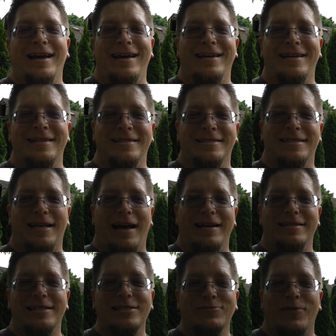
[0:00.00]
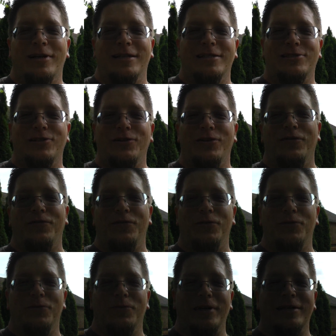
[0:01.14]
and I just wanted to show you a
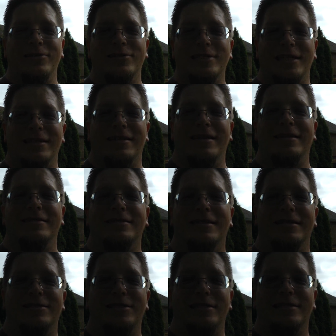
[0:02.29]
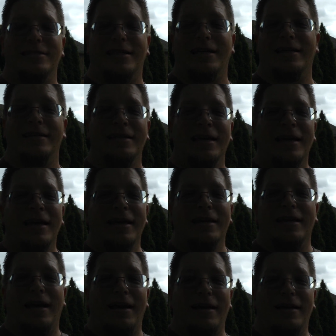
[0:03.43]
few interesting things that she's done.
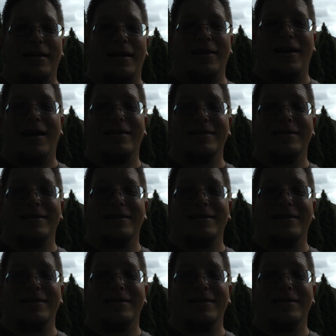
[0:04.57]
A lot